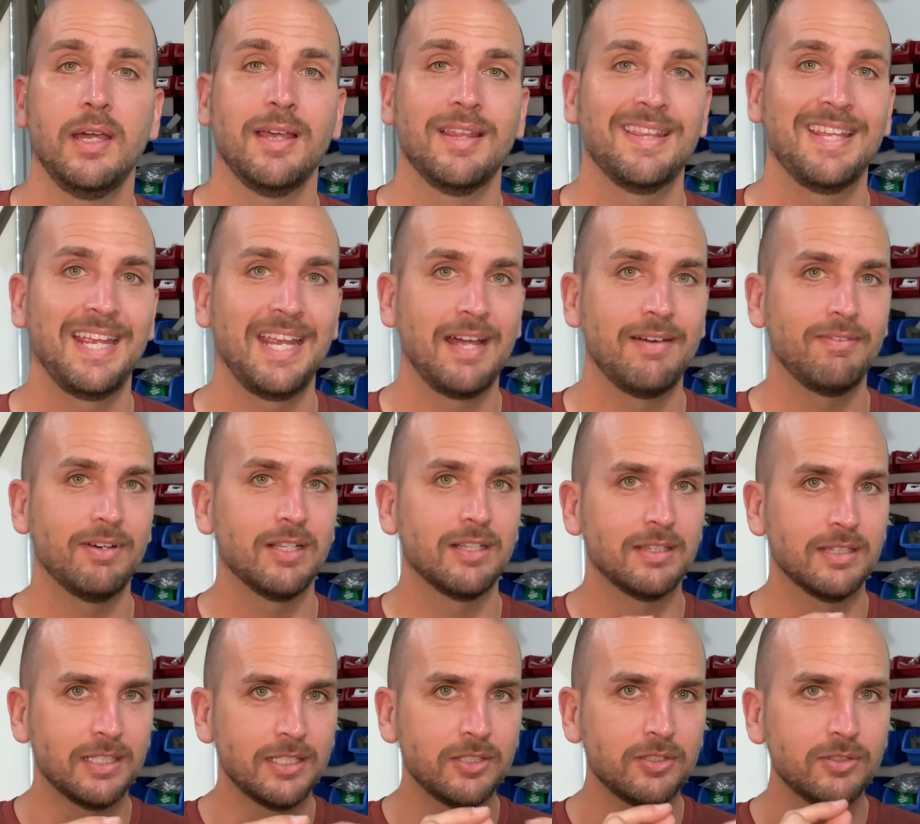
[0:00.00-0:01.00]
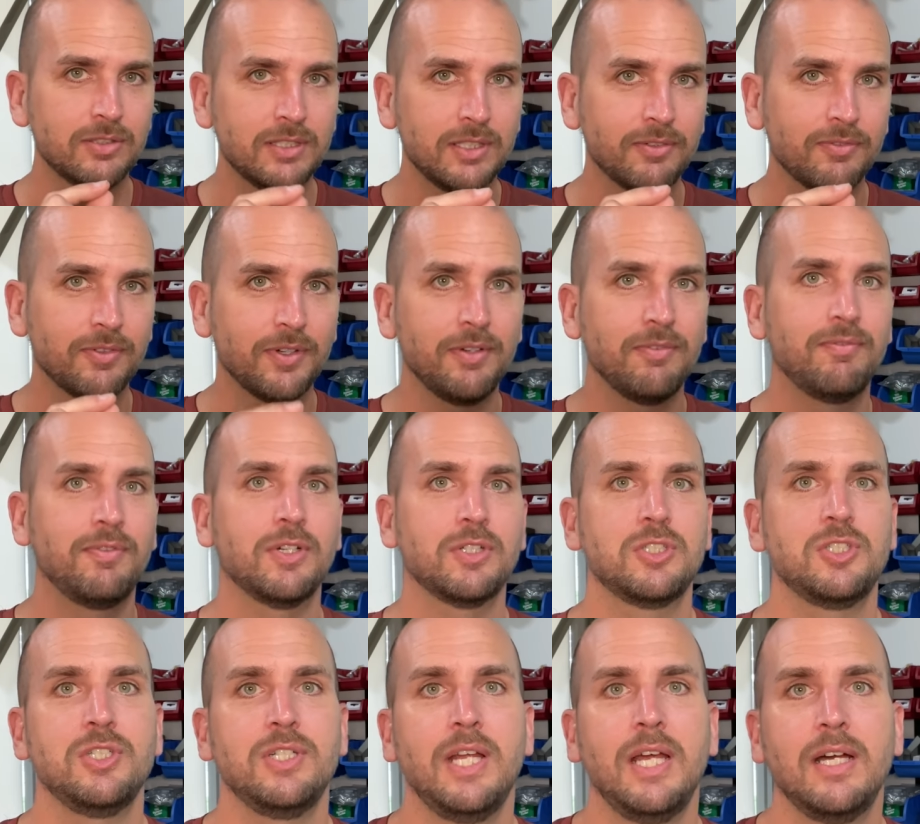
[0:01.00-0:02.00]
They have a little different
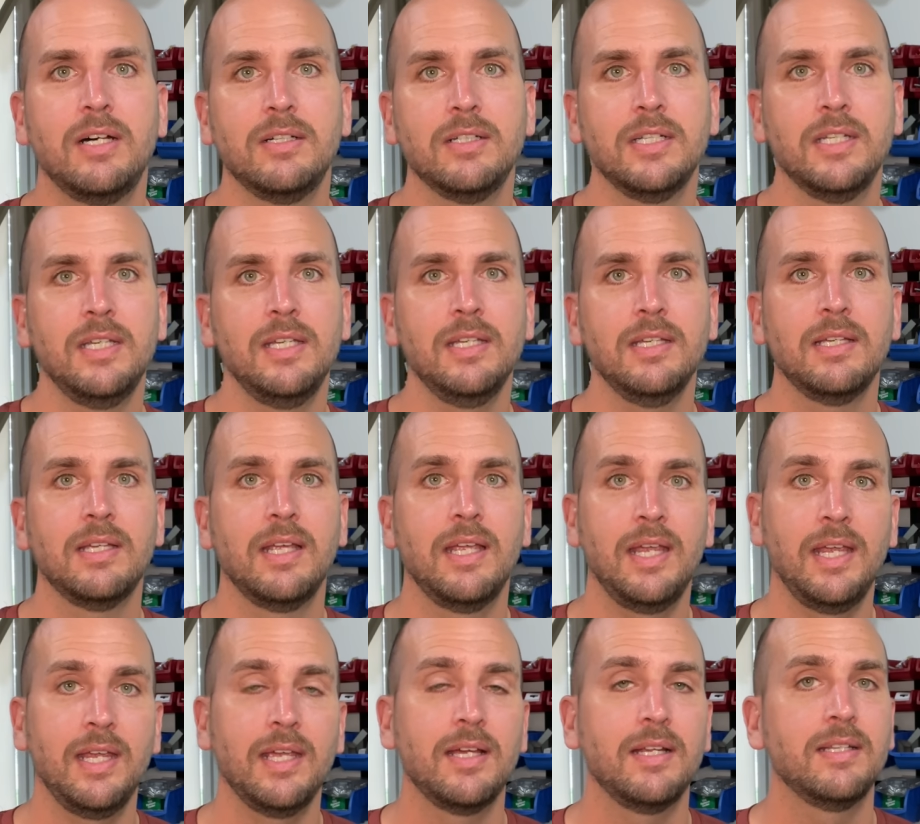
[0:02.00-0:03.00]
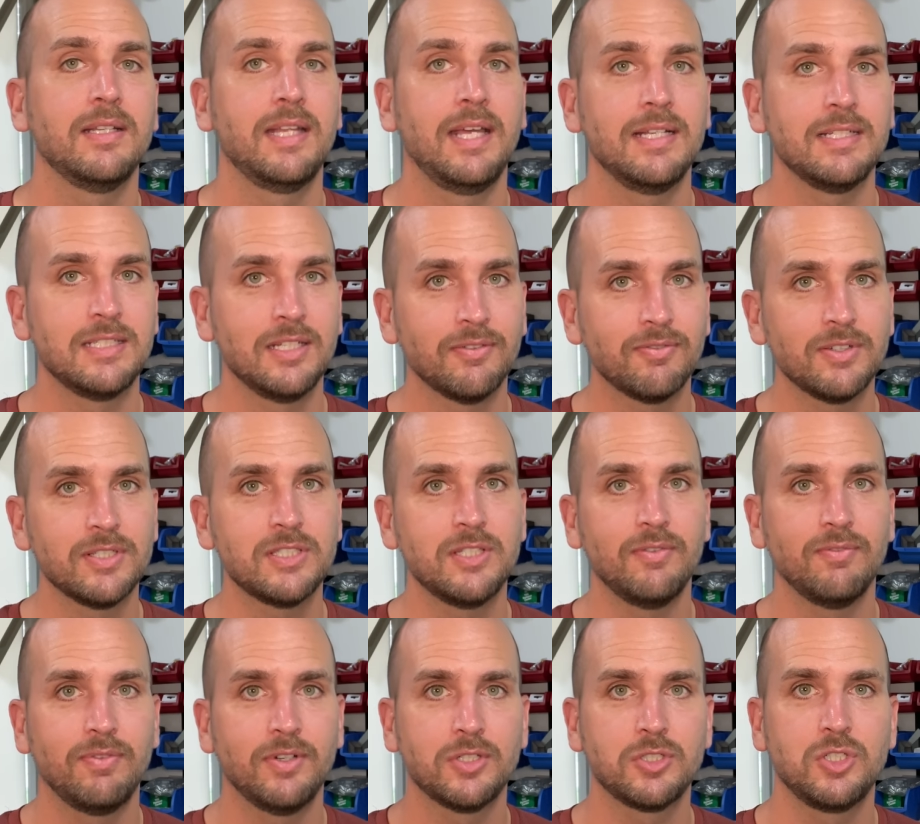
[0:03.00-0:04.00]
functionality, and that difference in
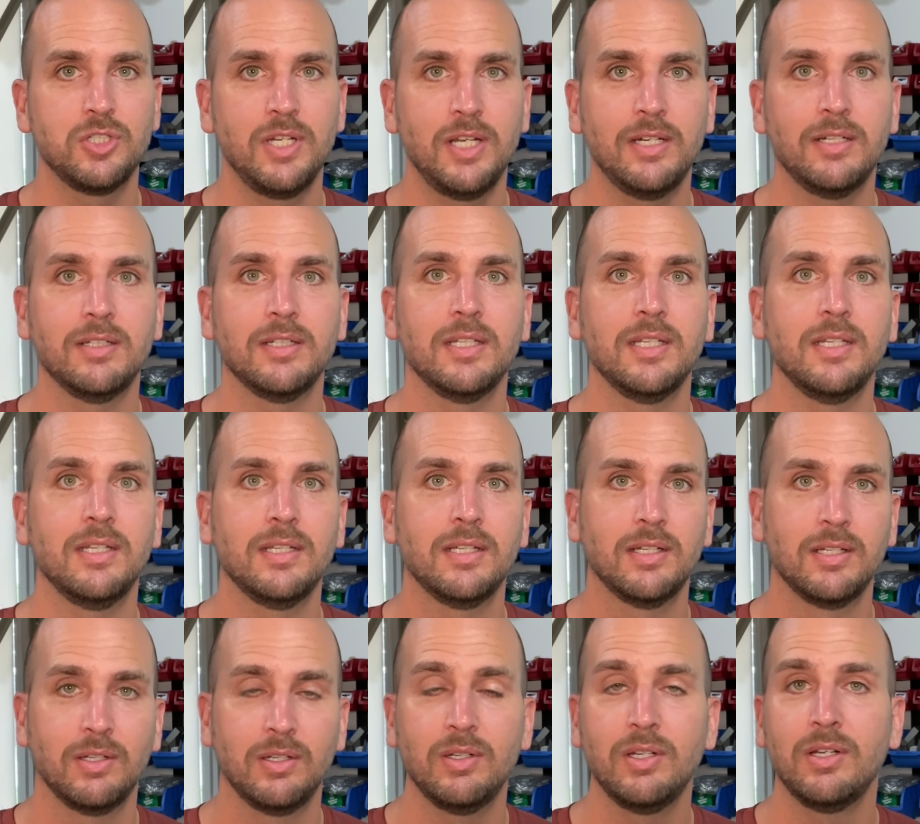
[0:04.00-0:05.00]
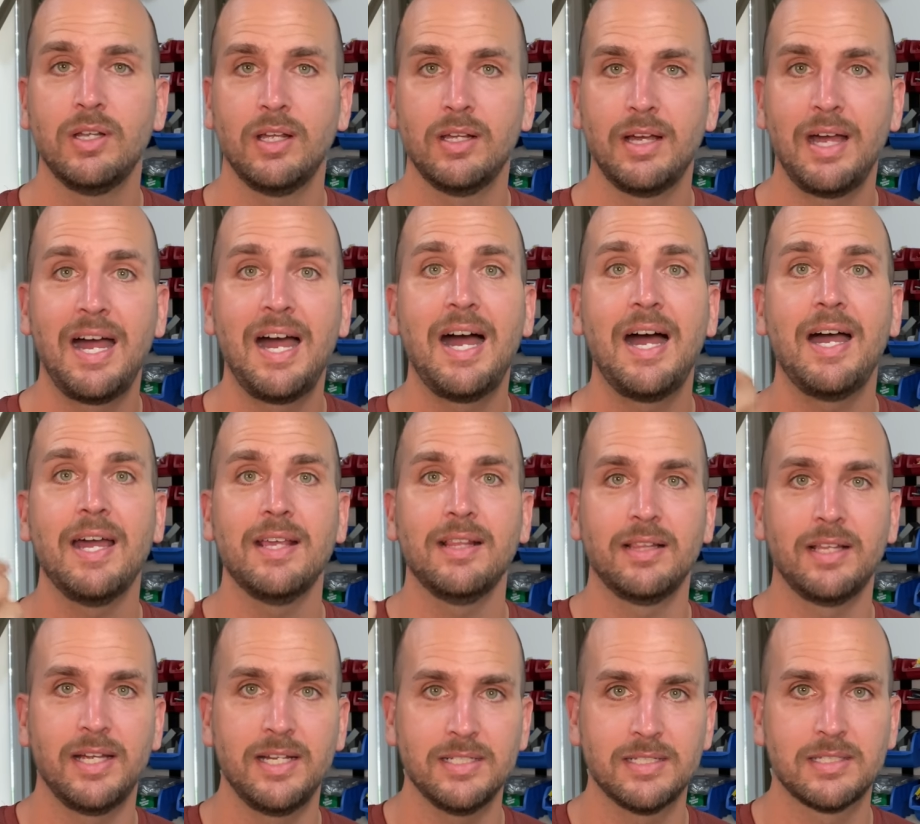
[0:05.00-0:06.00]
functionality
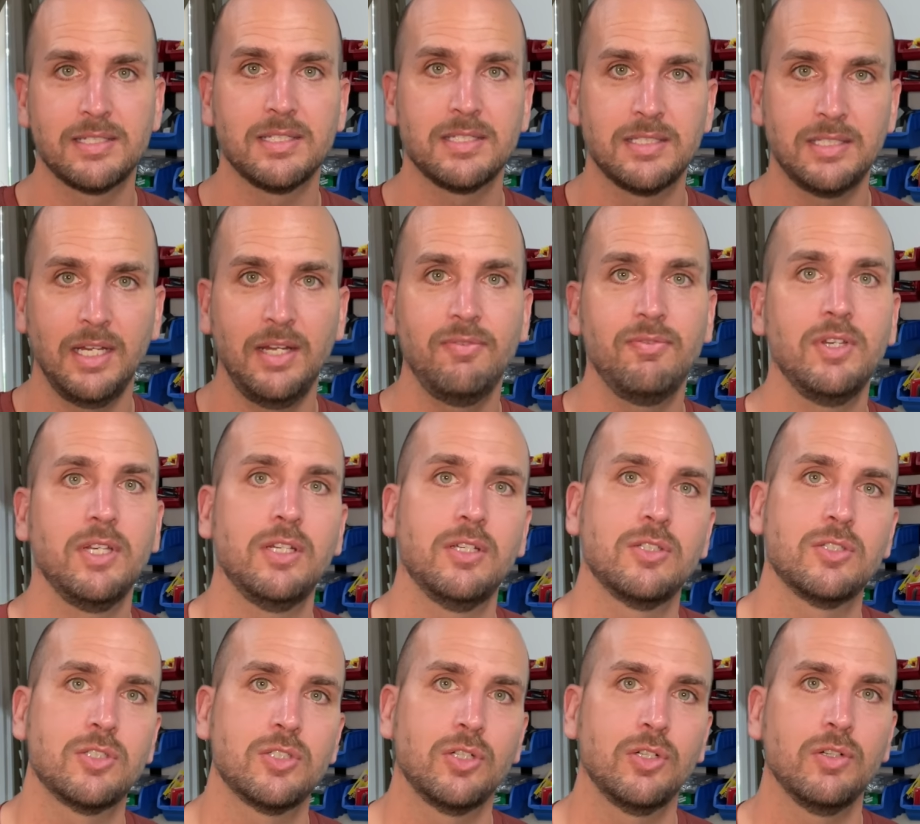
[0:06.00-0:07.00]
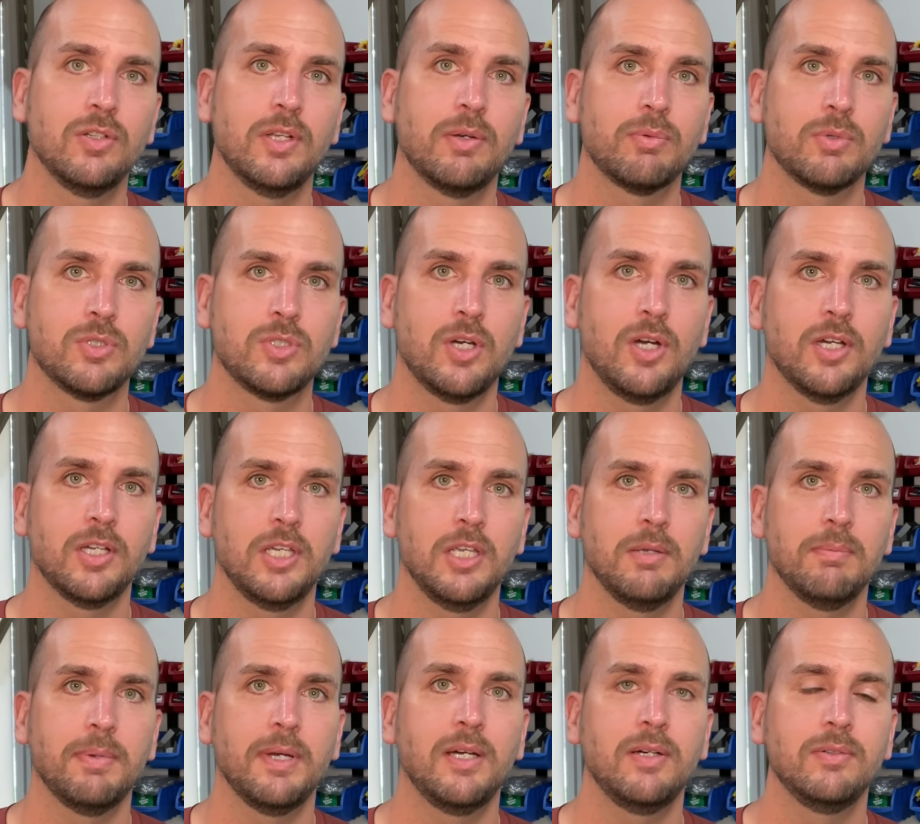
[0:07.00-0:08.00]
highlights the safety concern that we're talking
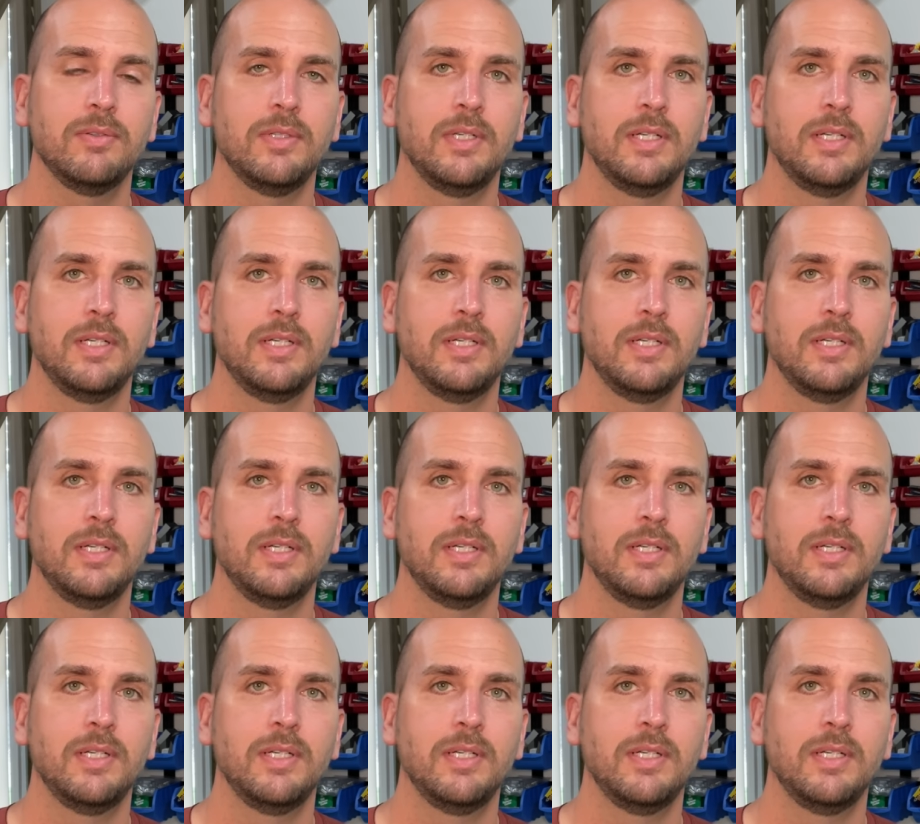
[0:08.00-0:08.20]
about.